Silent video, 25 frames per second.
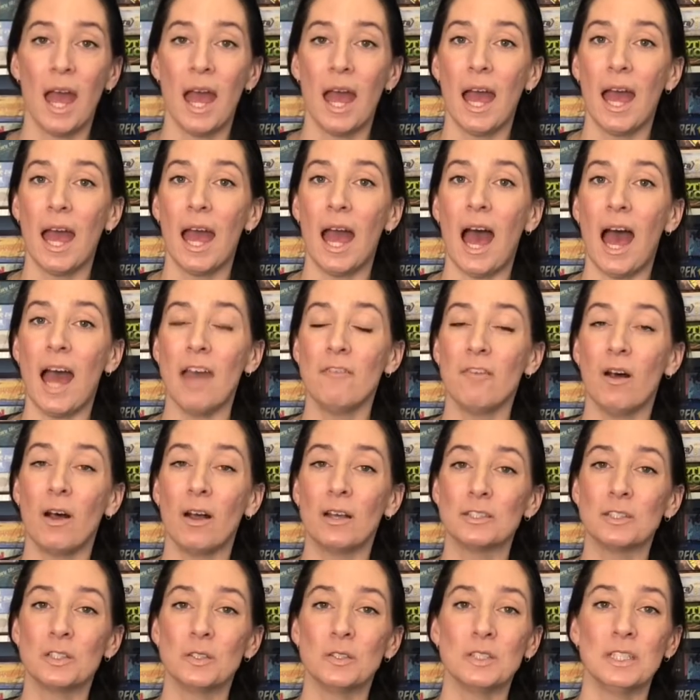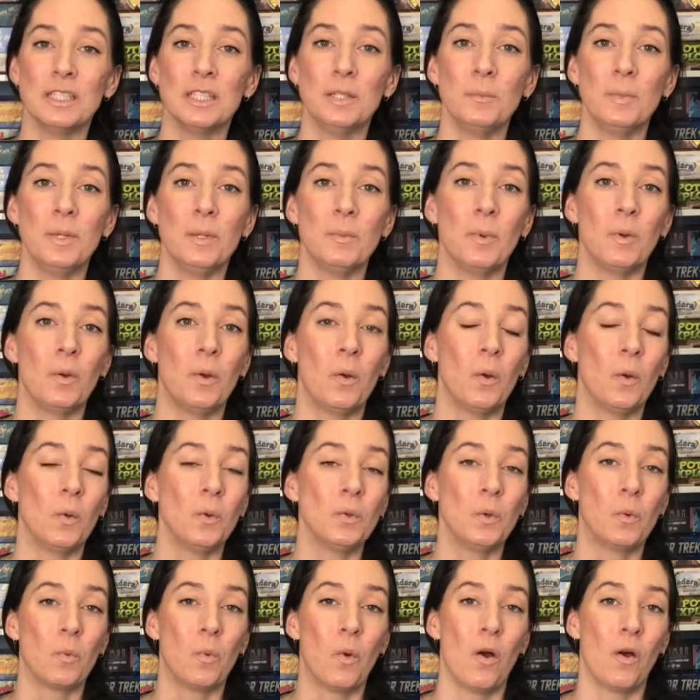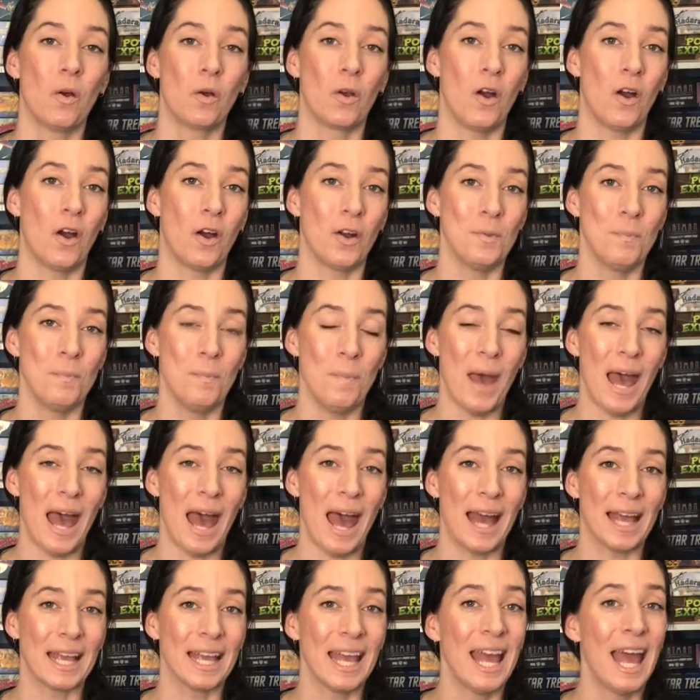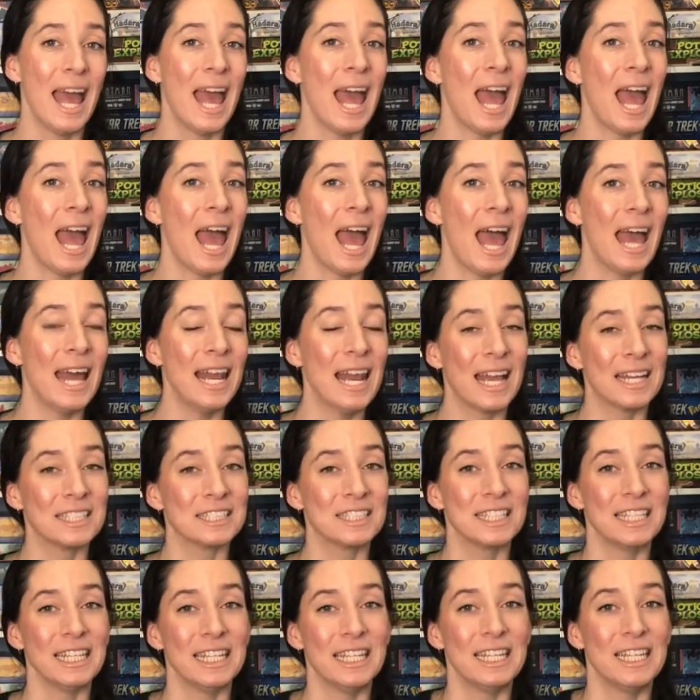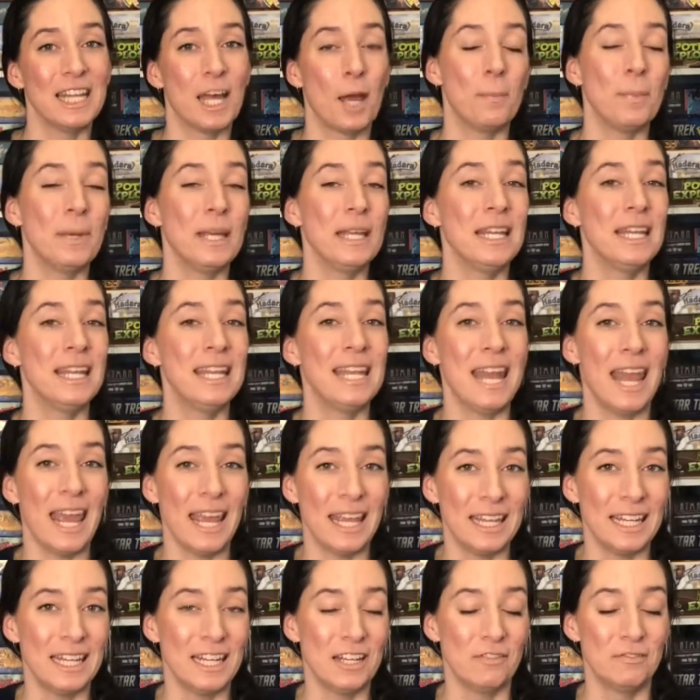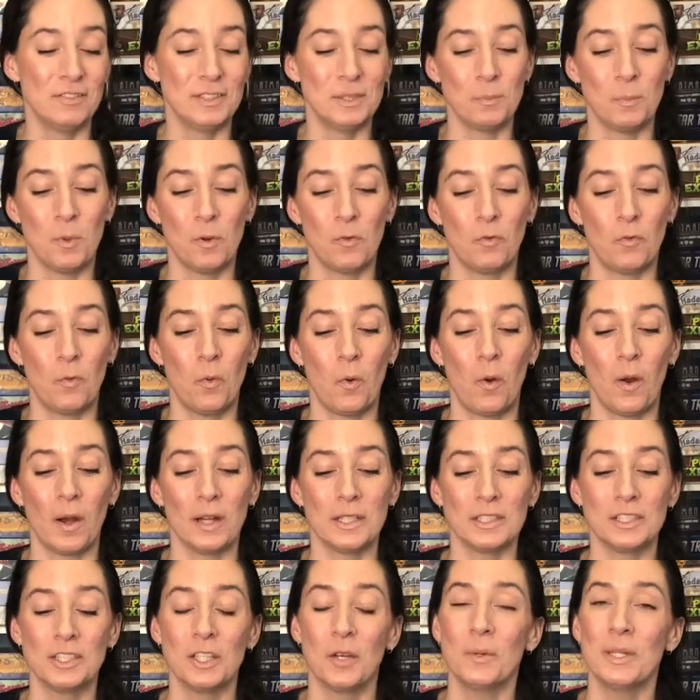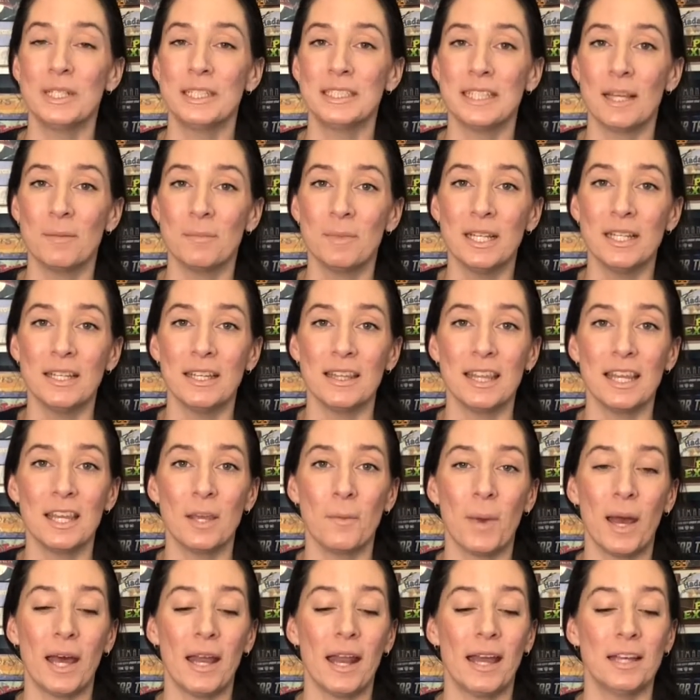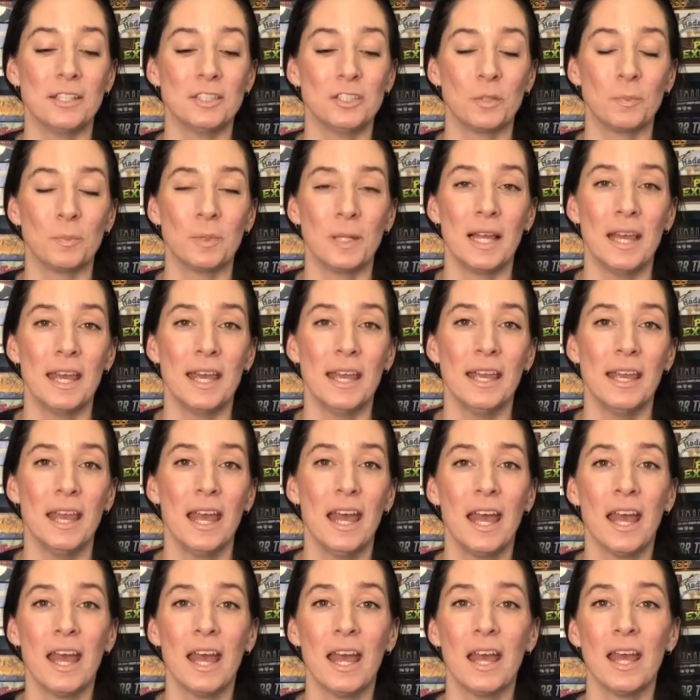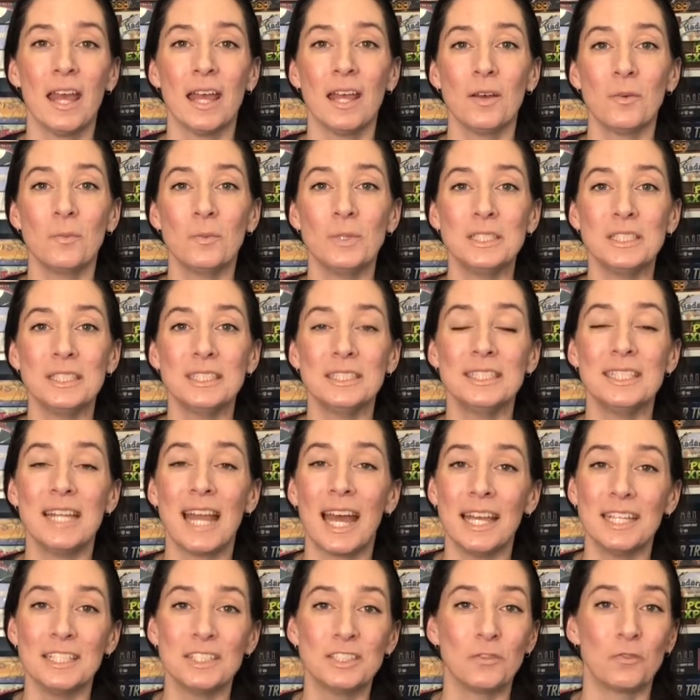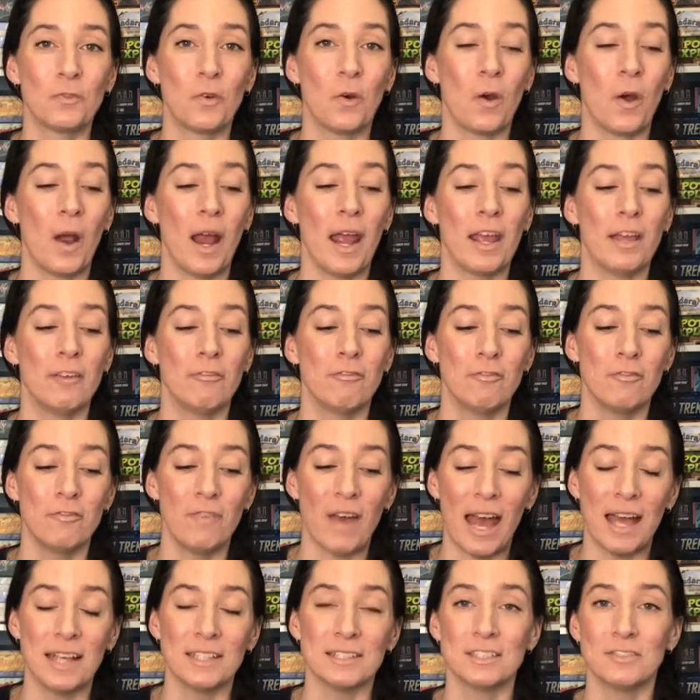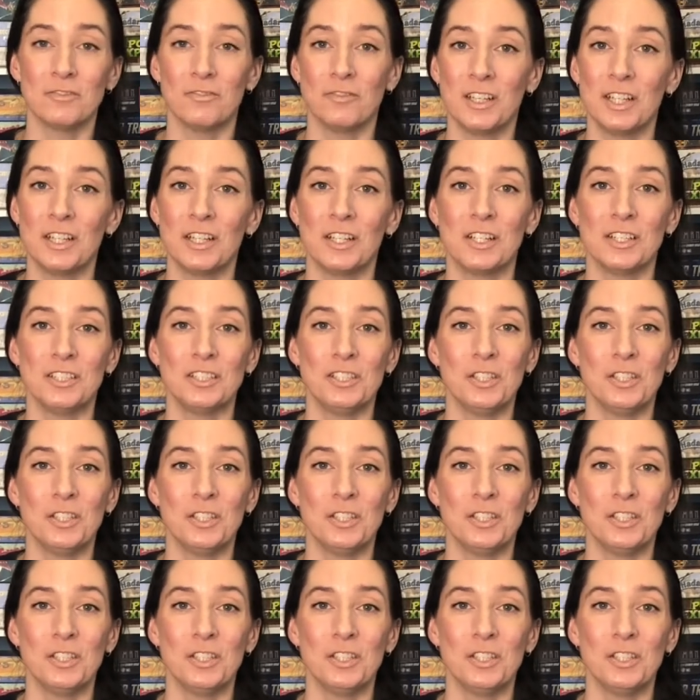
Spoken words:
I've also seen people hold the wrong card back and actually end up in negatives before. So it's something to think about as you're playing. which is nice for a fast filler to